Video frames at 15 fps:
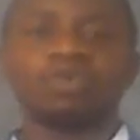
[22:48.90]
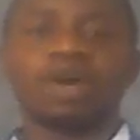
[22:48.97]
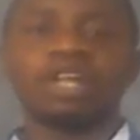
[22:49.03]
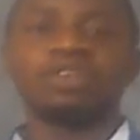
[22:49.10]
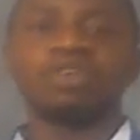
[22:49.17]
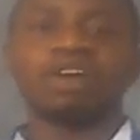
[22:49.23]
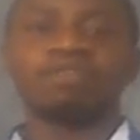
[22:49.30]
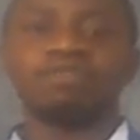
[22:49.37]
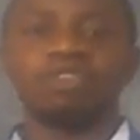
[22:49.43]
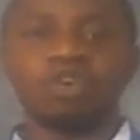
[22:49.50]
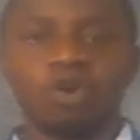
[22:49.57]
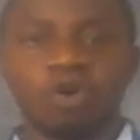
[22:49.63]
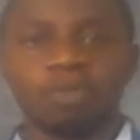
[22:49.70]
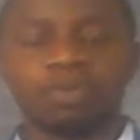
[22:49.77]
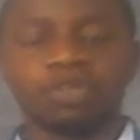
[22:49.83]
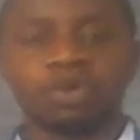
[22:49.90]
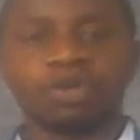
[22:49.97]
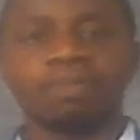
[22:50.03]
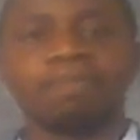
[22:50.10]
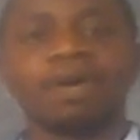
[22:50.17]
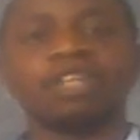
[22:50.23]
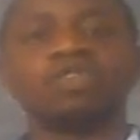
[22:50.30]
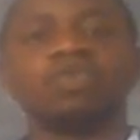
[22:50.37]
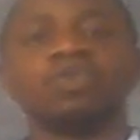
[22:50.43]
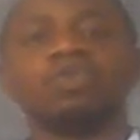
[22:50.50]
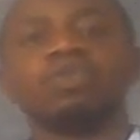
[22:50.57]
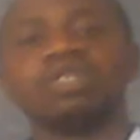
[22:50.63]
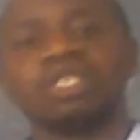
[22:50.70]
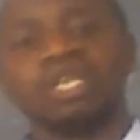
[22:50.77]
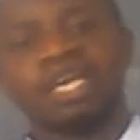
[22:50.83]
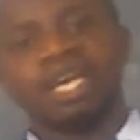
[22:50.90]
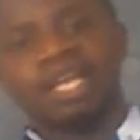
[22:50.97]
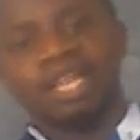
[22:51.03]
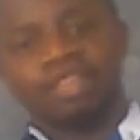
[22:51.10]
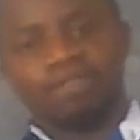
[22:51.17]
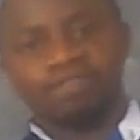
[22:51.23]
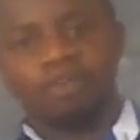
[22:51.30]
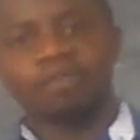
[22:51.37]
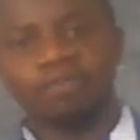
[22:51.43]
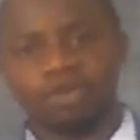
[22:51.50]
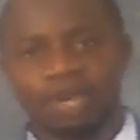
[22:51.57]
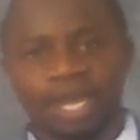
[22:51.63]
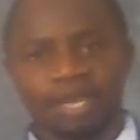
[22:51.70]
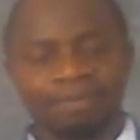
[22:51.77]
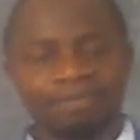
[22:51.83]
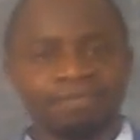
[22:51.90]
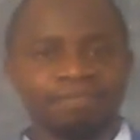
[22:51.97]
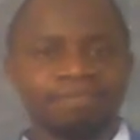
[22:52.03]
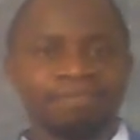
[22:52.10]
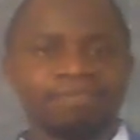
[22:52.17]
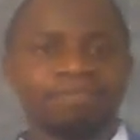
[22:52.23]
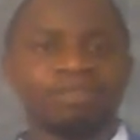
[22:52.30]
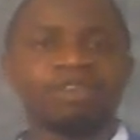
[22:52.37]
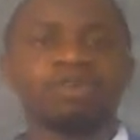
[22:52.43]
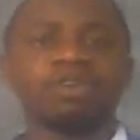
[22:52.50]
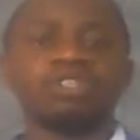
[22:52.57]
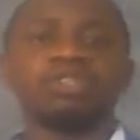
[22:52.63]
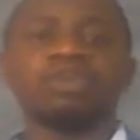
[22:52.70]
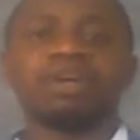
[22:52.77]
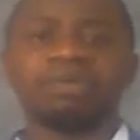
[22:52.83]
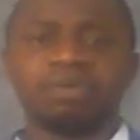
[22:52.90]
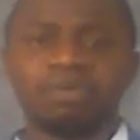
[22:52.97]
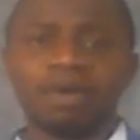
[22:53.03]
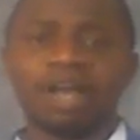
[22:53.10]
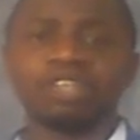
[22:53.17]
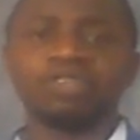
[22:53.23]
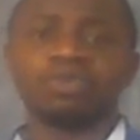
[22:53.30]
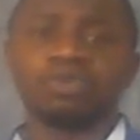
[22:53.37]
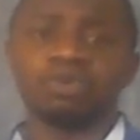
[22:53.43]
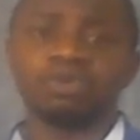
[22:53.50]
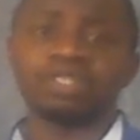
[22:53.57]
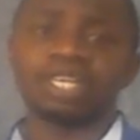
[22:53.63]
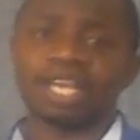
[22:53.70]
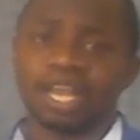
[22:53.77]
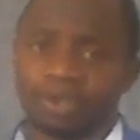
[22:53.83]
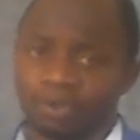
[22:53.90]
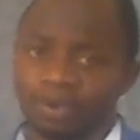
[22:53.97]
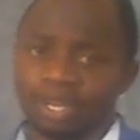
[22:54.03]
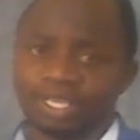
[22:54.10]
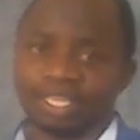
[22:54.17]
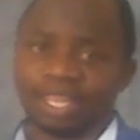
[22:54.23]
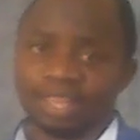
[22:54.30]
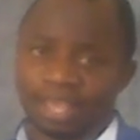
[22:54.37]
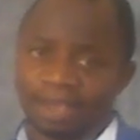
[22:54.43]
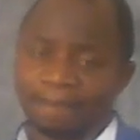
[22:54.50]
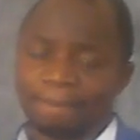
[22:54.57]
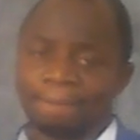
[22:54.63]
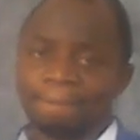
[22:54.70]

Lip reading: one you have no option but to use the formula because you are required to use the calculator there.